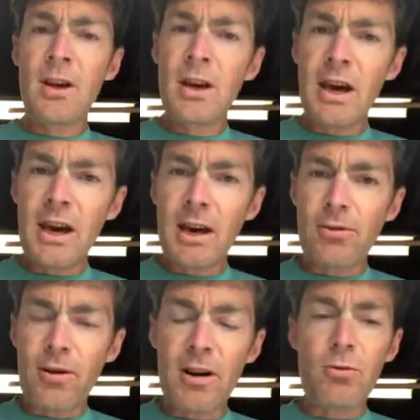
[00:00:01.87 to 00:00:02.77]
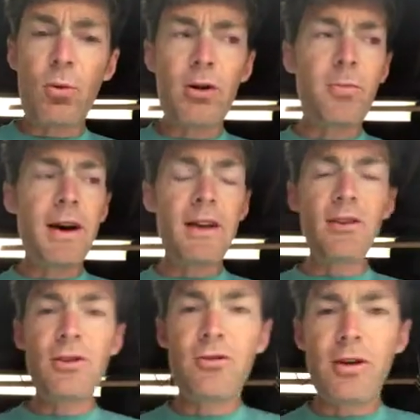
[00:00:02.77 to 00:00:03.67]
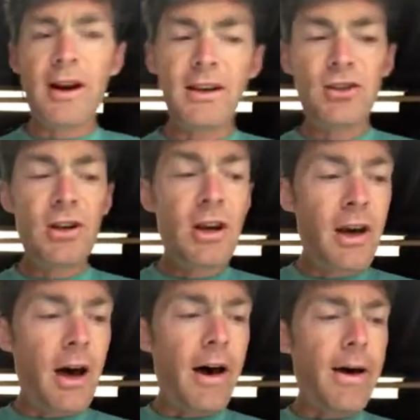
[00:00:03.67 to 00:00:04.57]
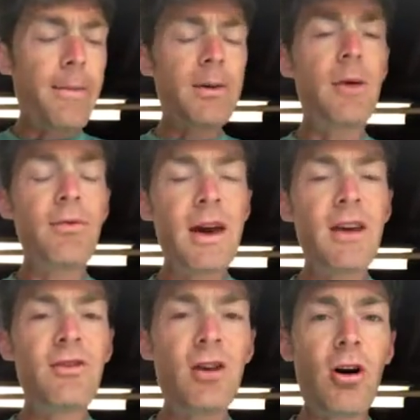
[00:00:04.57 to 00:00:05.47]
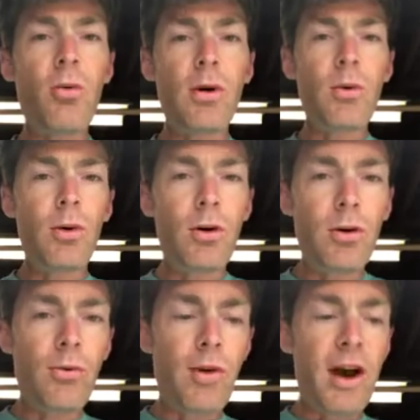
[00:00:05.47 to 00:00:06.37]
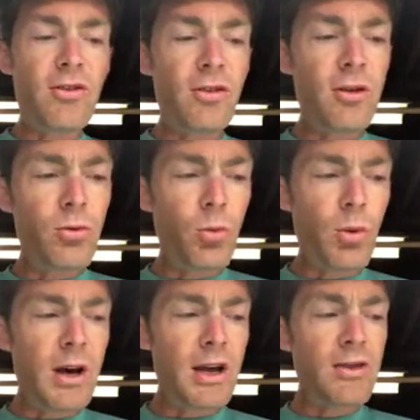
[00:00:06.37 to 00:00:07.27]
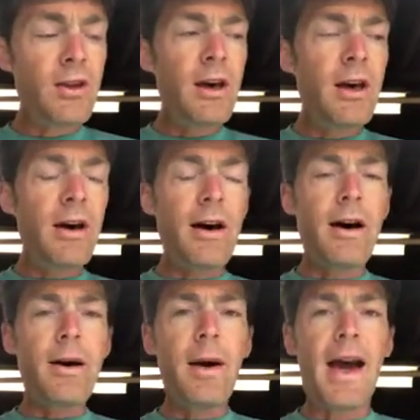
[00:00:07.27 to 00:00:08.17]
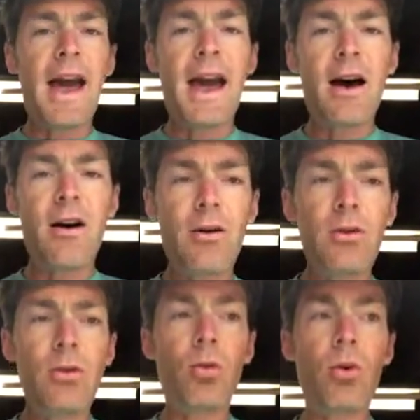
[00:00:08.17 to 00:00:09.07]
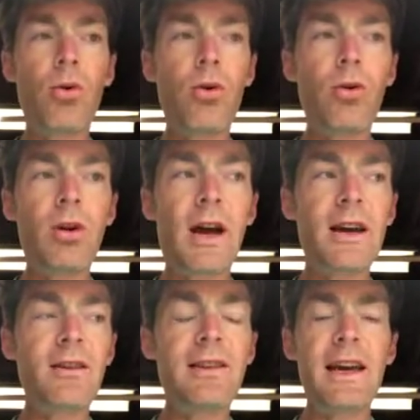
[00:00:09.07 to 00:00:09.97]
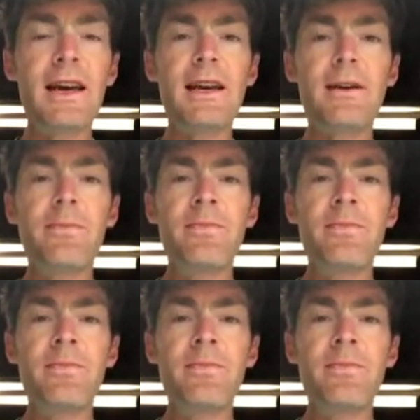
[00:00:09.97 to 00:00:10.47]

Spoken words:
Hey, 8th grade, welcome back to the garage. A couple days ago, we were wrestling with how in the world I could take